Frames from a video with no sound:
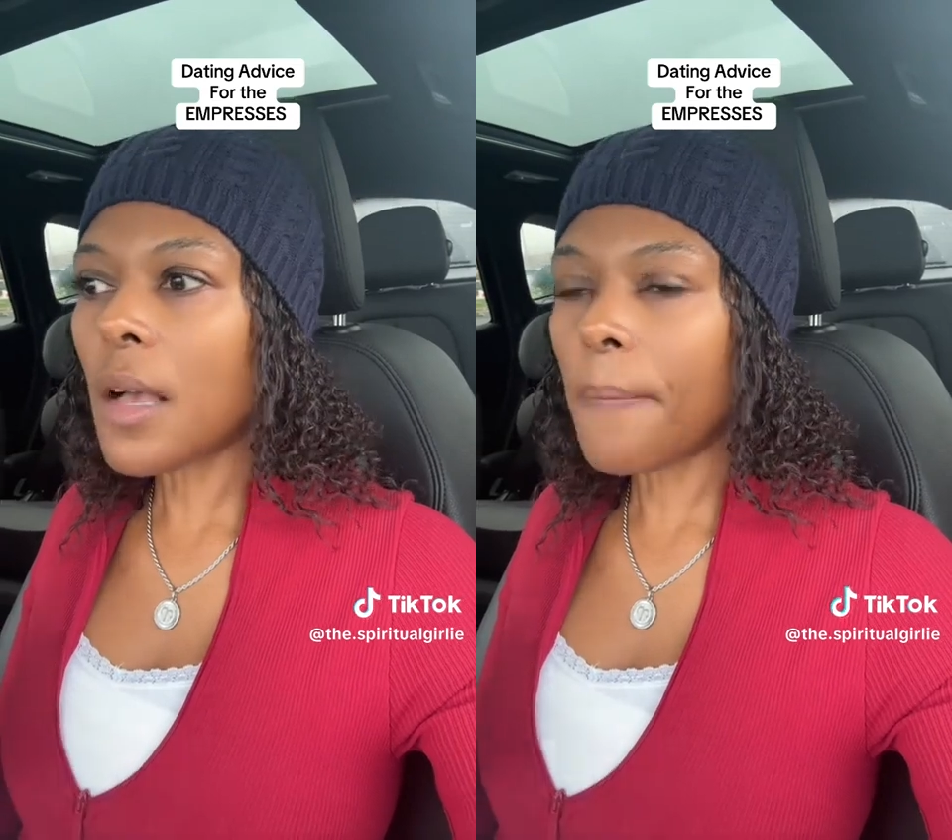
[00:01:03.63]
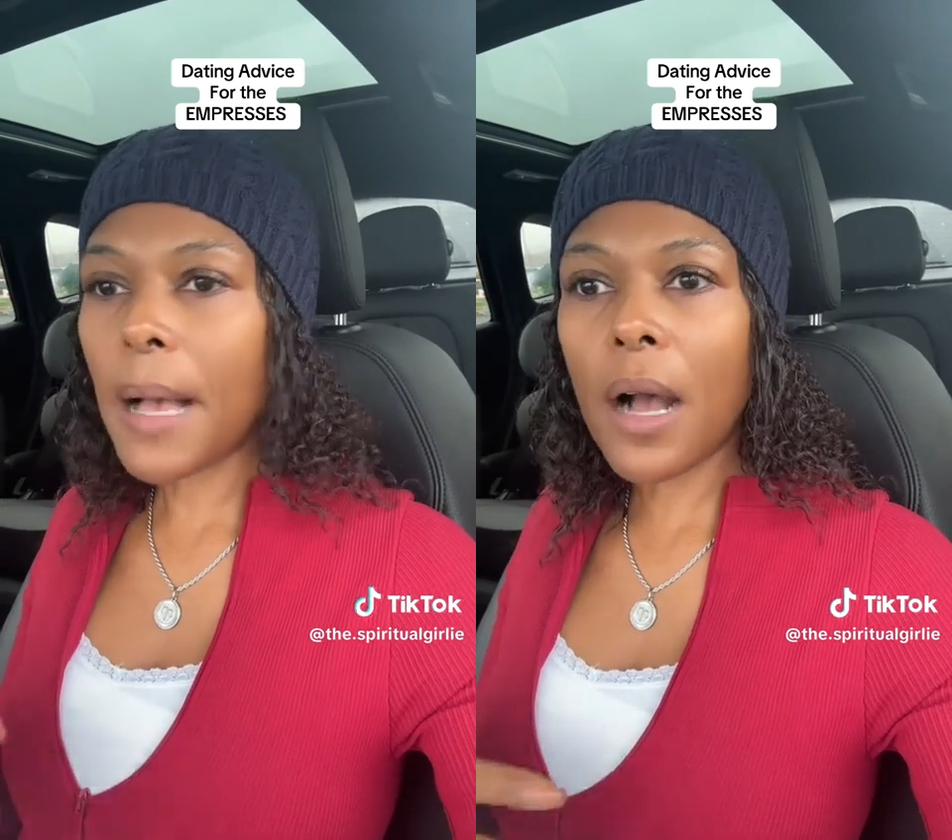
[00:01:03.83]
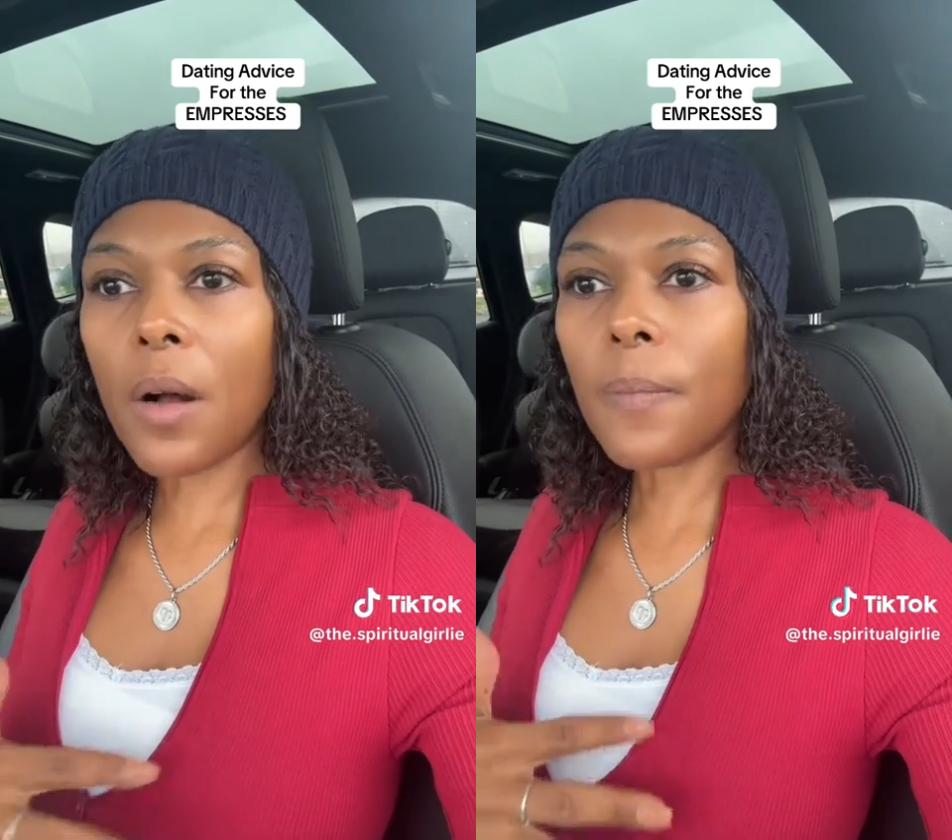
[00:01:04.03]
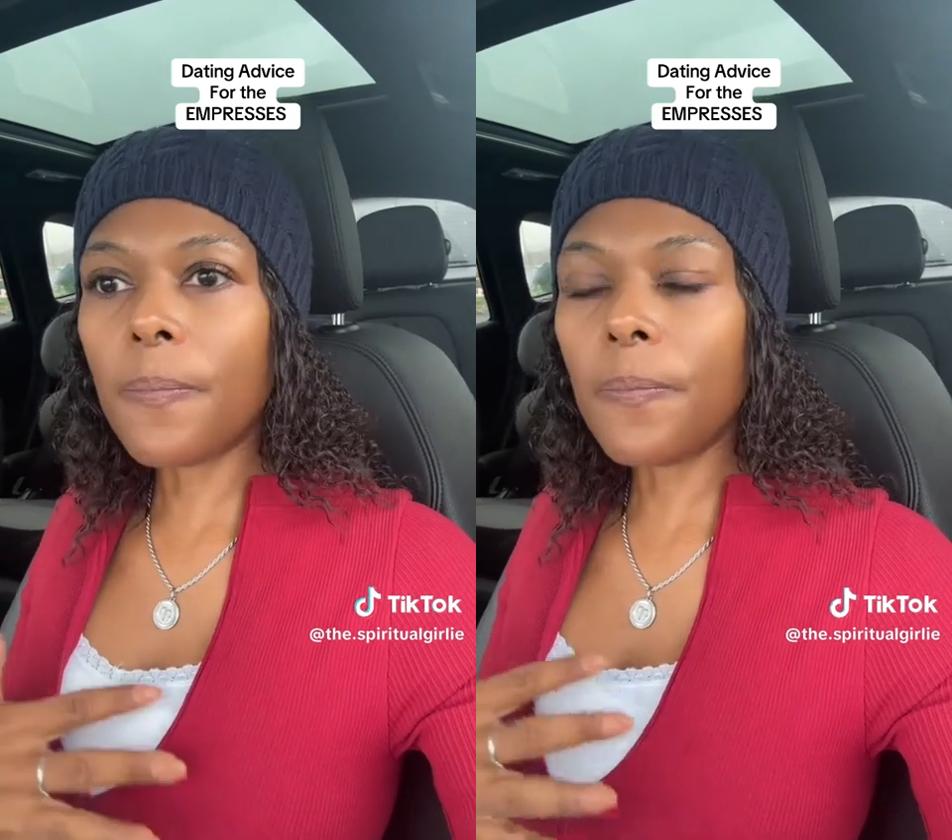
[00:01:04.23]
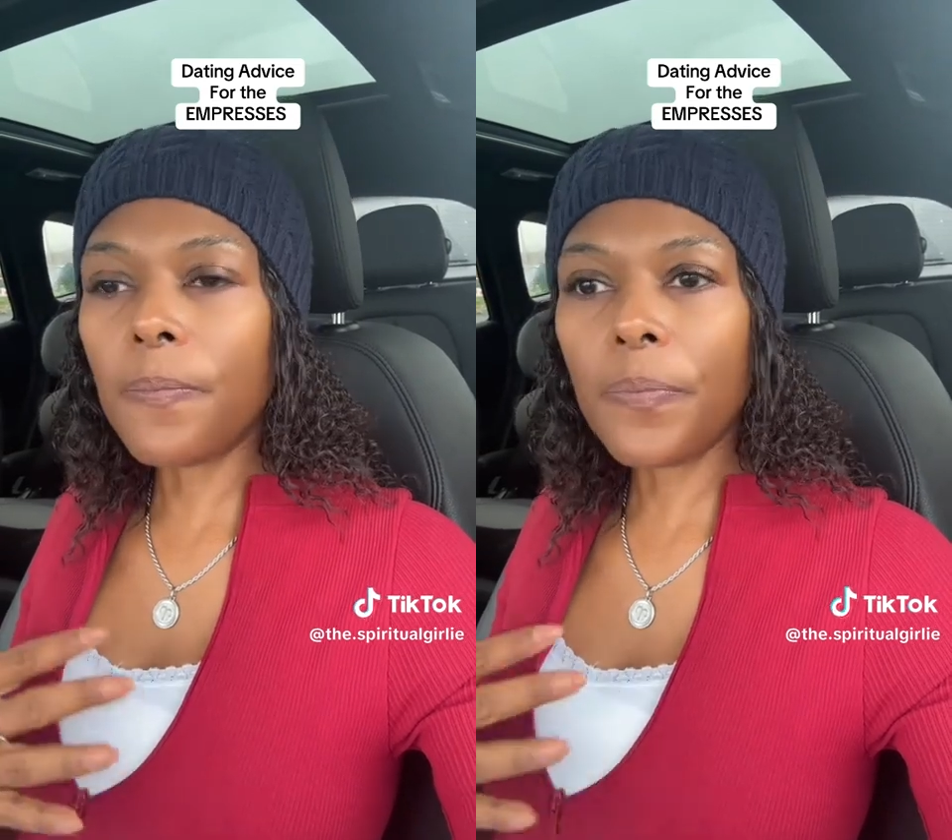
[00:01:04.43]
about
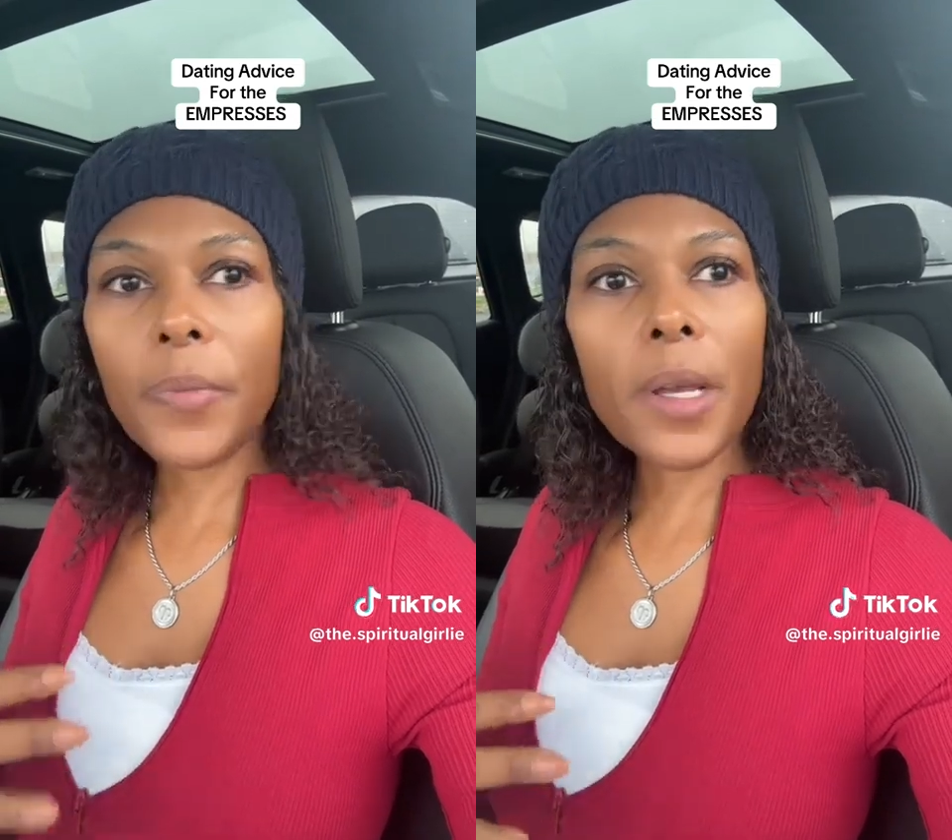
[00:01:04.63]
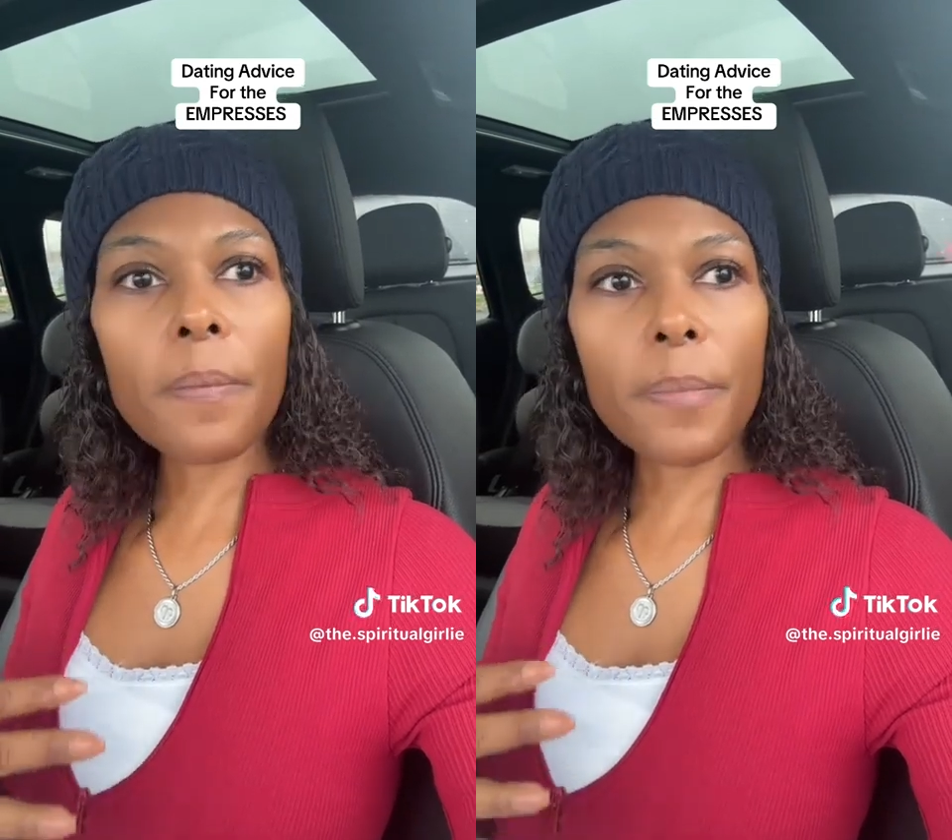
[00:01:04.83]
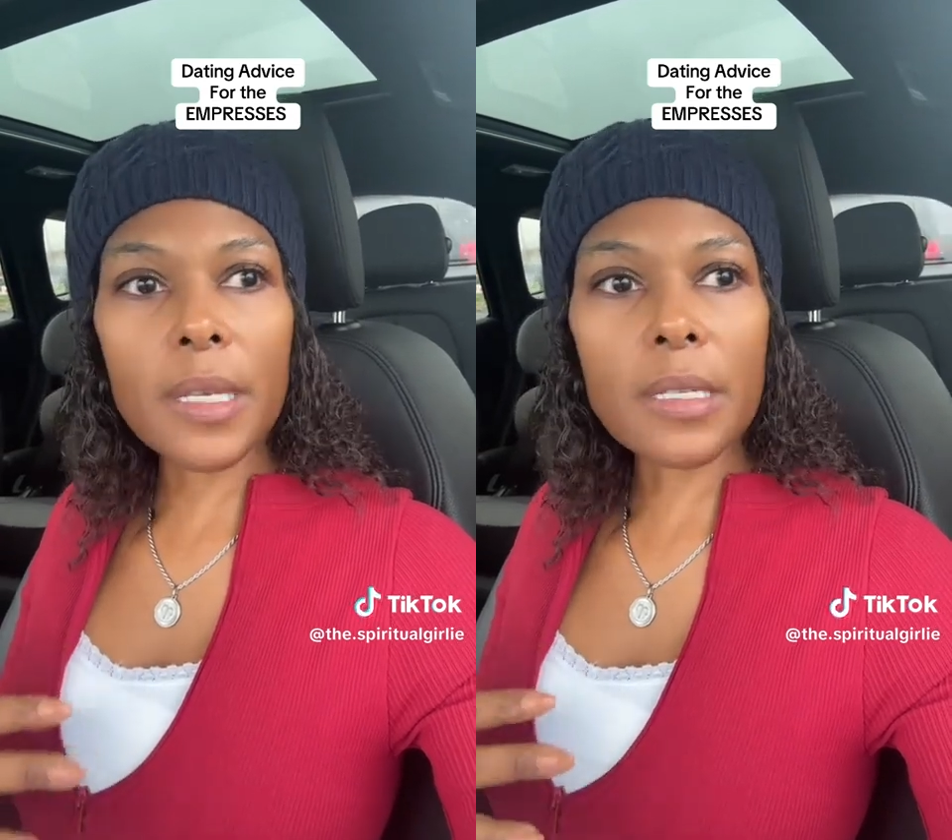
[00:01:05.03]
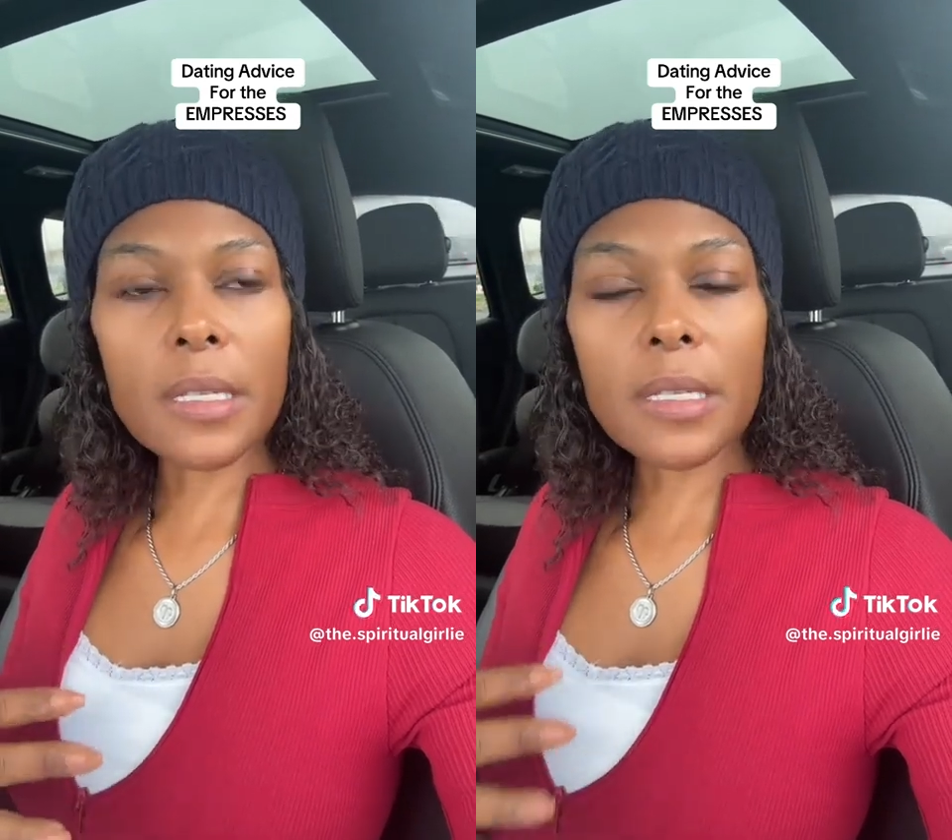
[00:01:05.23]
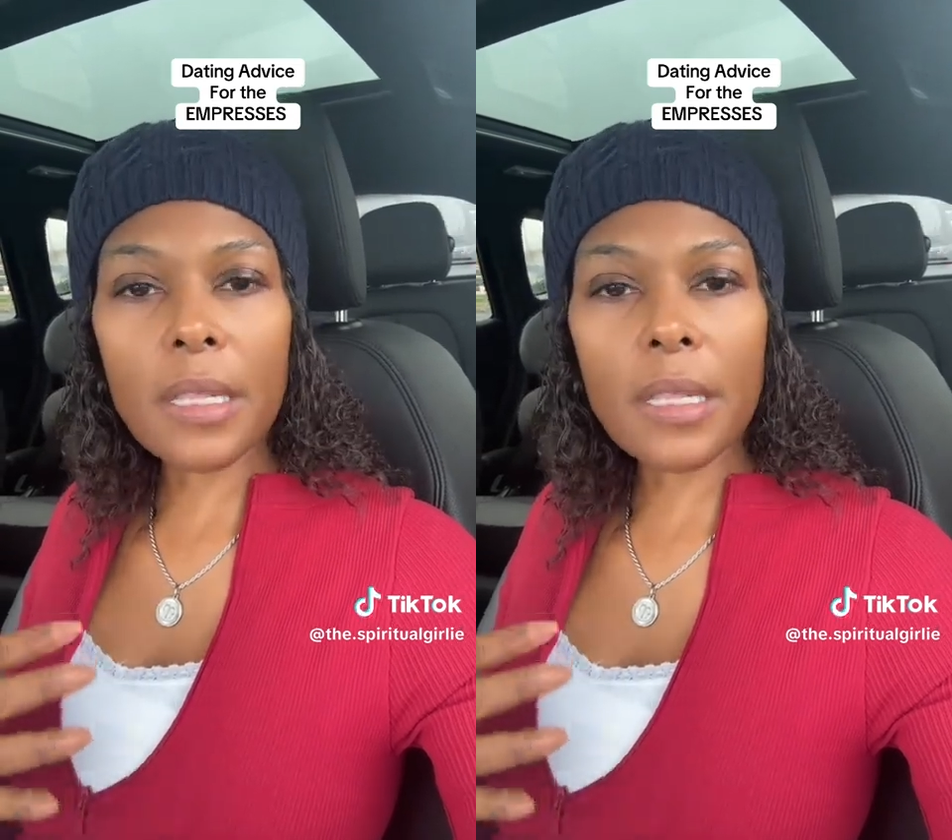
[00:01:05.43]
their business.